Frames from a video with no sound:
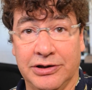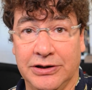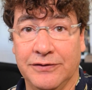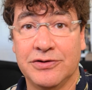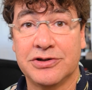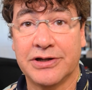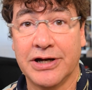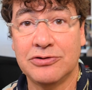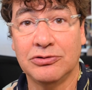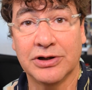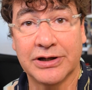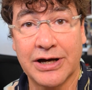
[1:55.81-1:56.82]
even
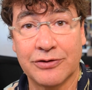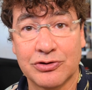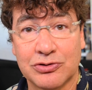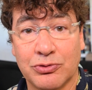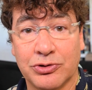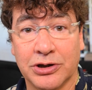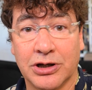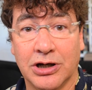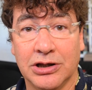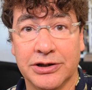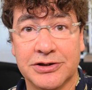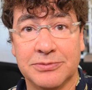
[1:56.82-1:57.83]
schedule encounters with your
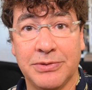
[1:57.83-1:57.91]
colleagues.